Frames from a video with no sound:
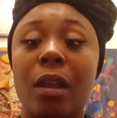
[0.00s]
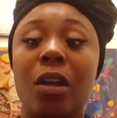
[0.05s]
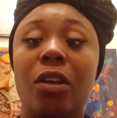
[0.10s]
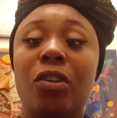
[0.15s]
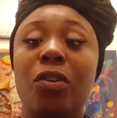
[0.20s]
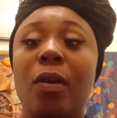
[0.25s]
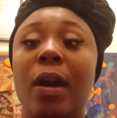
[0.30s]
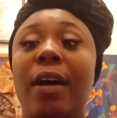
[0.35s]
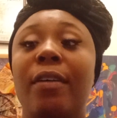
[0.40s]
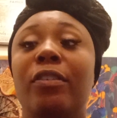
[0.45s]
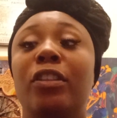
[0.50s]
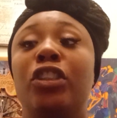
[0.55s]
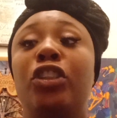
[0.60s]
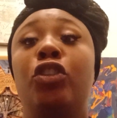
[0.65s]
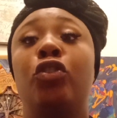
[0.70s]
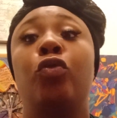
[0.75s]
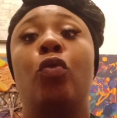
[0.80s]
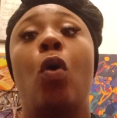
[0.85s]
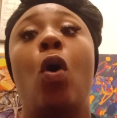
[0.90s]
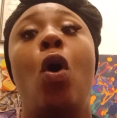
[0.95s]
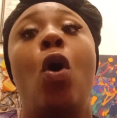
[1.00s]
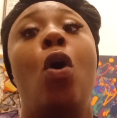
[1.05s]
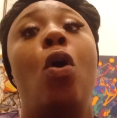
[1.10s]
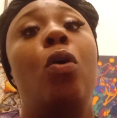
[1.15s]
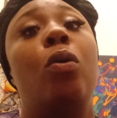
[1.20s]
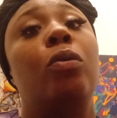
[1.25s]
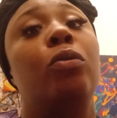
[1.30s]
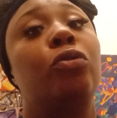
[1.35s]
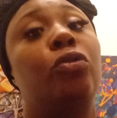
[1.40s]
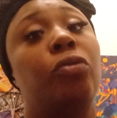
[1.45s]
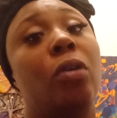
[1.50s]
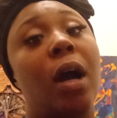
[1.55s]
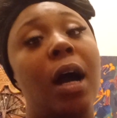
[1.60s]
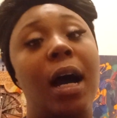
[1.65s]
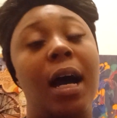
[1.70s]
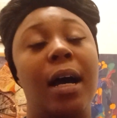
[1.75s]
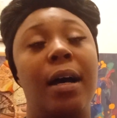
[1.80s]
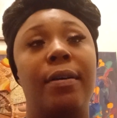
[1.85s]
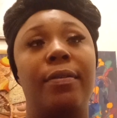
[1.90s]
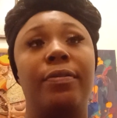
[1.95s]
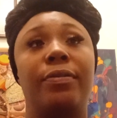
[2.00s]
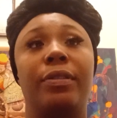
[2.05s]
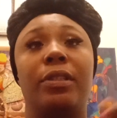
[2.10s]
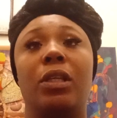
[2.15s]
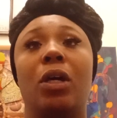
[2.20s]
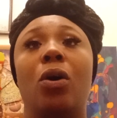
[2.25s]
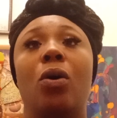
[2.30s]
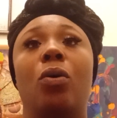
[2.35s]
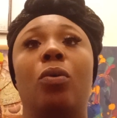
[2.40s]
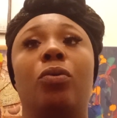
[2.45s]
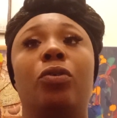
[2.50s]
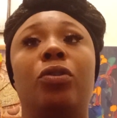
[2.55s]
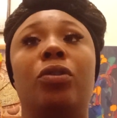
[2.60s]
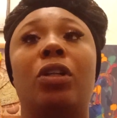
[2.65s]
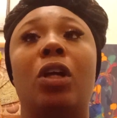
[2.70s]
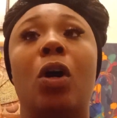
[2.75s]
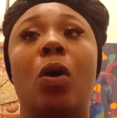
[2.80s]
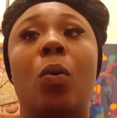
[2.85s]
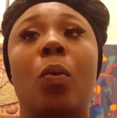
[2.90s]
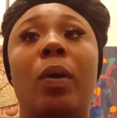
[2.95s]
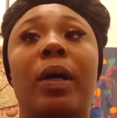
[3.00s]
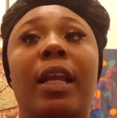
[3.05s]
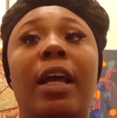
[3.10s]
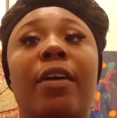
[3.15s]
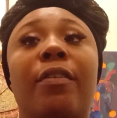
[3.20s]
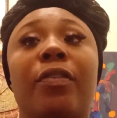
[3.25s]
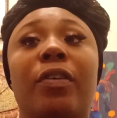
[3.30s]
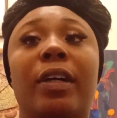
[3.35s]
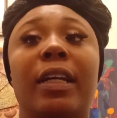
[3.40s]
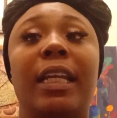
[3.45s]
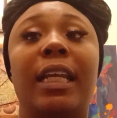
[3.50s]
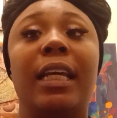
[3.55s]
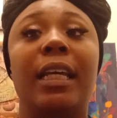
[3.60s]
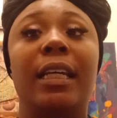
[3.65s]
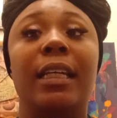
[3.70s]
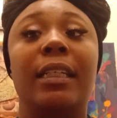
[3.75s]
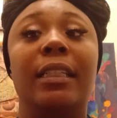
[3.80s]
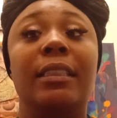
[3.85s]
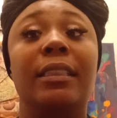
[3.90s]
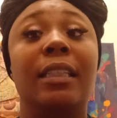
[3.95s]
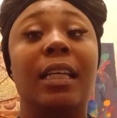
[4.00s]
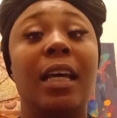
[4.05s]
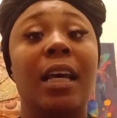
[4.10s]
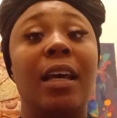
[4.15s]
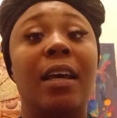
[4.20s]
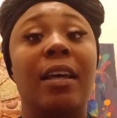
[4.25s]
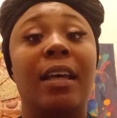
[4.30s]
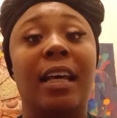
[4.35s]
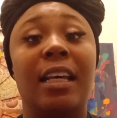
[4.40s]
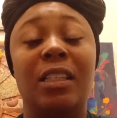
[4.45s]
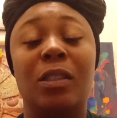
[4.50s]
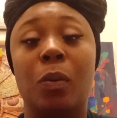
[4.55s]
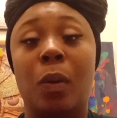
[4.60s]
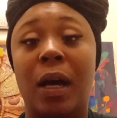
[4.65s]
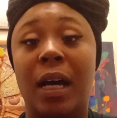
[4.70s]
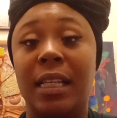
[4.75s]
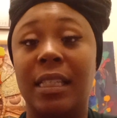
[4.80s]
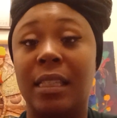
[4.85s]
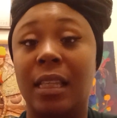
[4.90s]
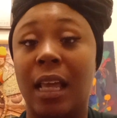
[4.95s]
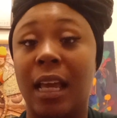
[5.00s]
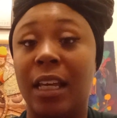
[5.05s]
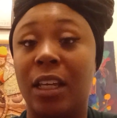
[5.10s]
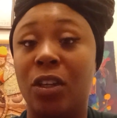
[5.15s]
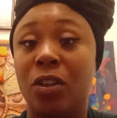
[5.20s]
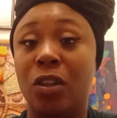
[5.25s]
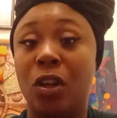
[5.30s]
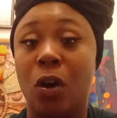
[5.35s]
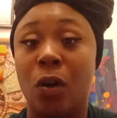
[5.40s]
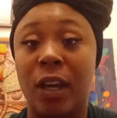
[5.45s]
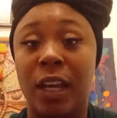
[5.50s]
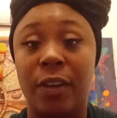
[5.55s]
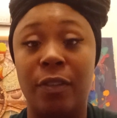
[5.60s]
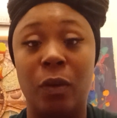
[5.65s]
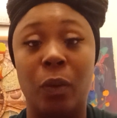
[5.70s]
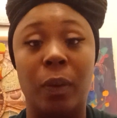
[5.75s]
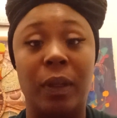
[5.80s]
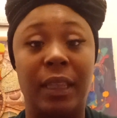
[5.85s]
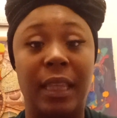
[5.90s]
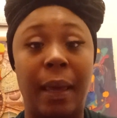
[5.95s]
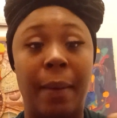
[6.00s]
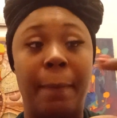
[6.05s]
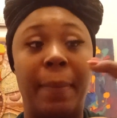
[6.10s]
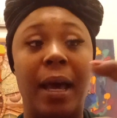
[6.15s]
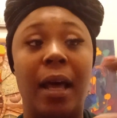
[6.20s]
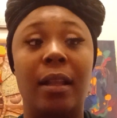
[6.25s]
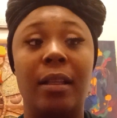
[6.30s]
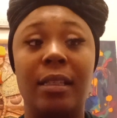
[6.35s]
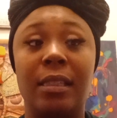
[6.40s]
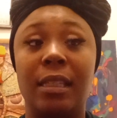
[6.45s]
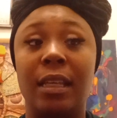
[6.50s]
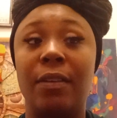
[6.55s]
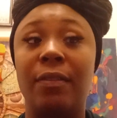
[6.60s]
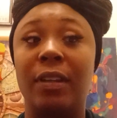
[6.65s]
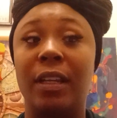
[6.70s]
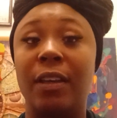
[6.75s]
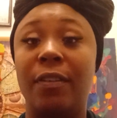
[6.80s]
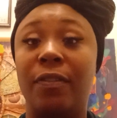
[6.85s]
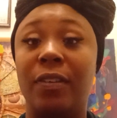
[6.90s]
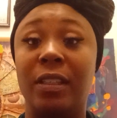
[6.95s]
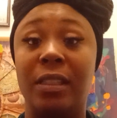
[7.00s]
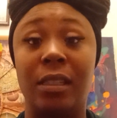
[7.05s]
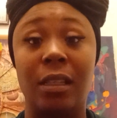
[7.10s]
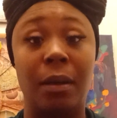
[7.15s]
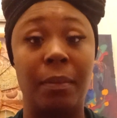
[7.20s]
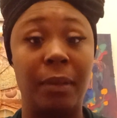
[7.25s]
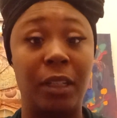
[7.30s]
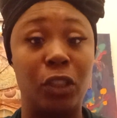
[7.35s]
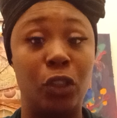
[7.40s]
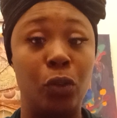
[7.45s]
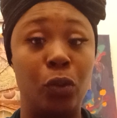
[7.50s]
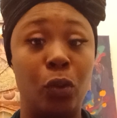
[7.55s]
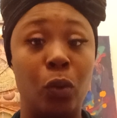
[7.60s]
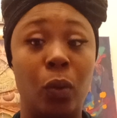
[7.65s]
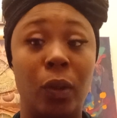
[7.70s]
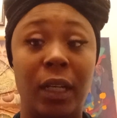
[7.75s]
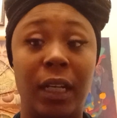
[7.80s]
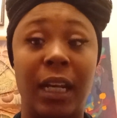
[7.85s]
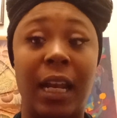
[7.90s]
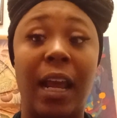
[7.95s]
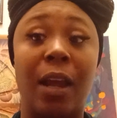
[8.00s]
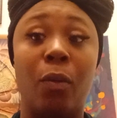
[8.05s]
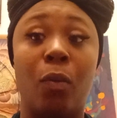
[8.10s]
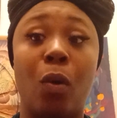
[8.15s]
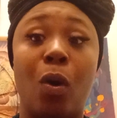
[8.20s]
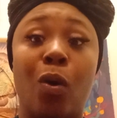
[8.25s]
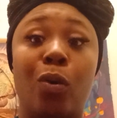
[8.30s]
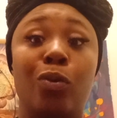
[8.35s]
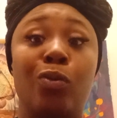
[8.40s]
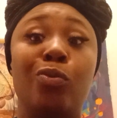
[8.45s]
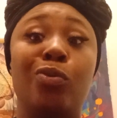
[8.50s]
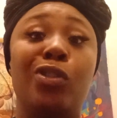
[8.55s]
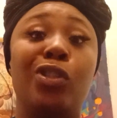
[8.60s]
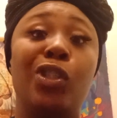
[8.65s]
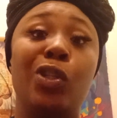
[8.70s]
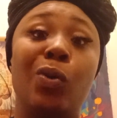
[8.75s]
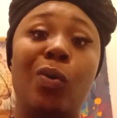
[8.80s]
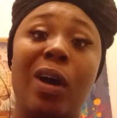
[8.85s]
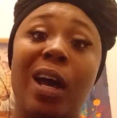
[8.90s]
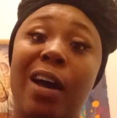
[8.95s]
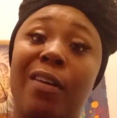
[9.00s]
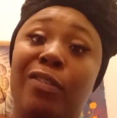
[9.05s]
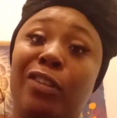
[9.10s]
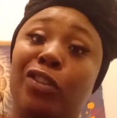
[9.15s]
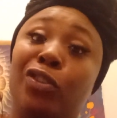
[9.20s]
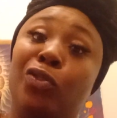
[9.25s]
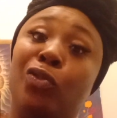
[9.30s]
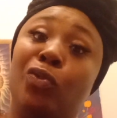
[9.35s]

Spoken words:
You have a strong drive. So, whatever it is, that's why it's like, even with that balance, even if it's something that you're doing that ain't wrong, you'll have a